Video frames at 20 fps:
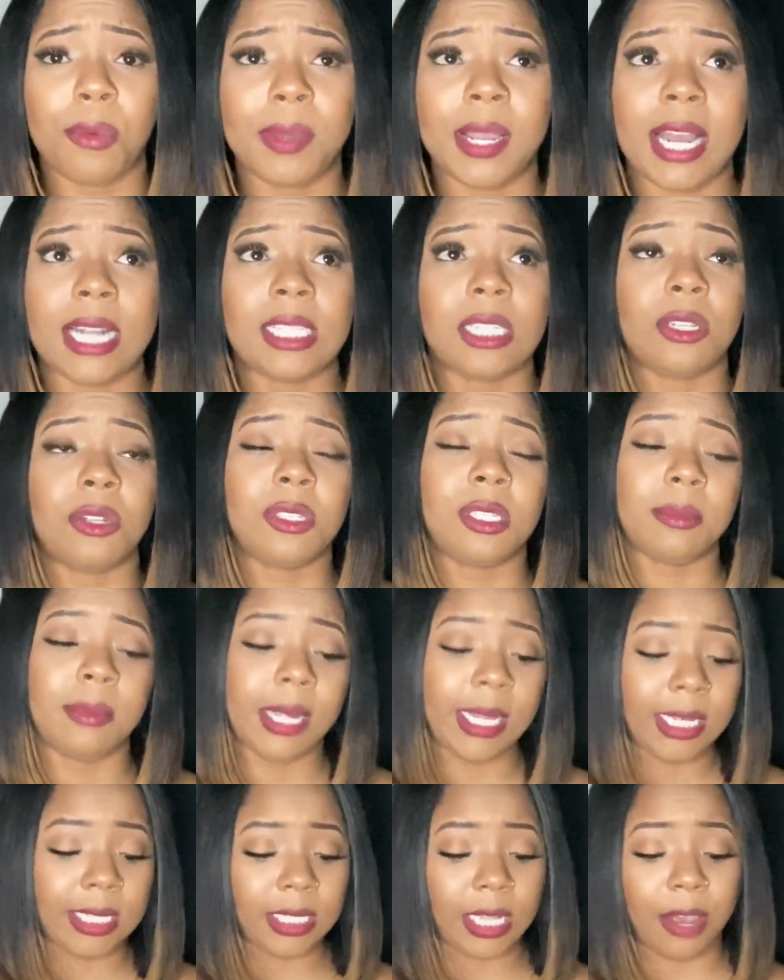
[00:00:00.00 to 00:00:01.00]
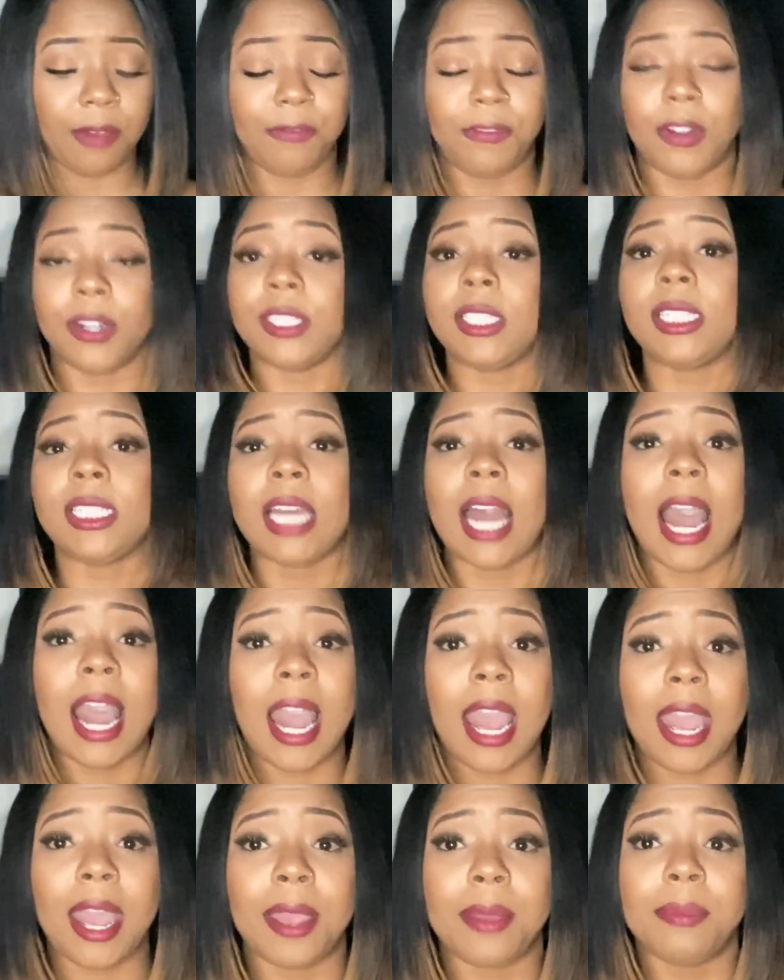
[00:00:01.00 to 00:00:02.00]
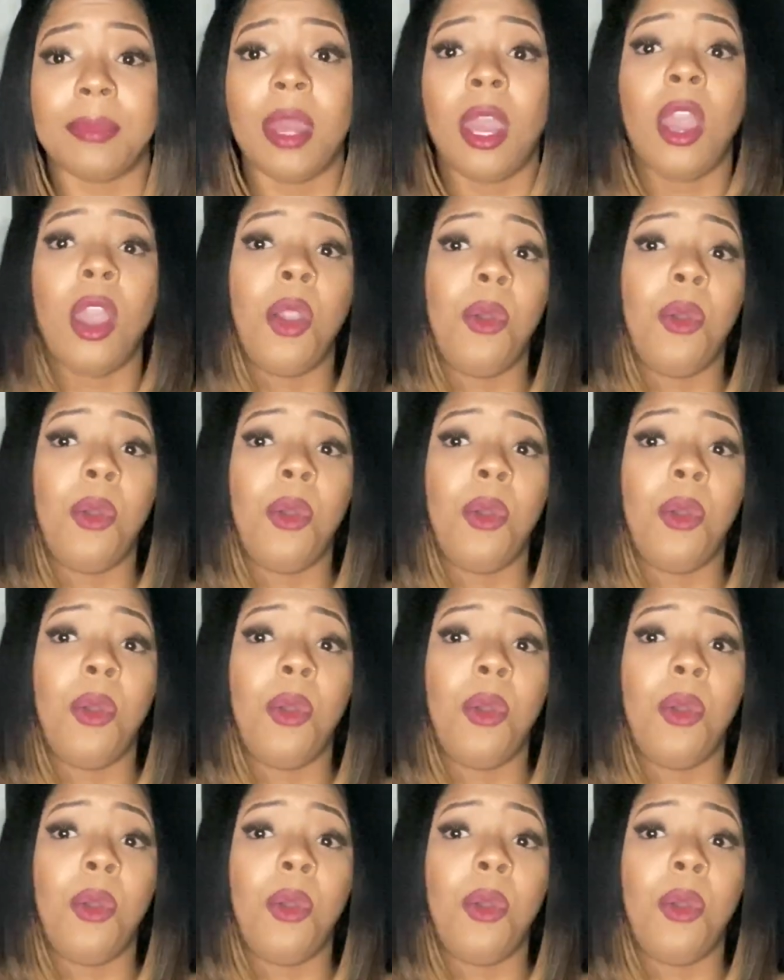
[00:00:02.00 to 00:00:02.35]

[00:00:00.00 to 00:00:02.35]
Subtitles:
We got to know some ladies that first time.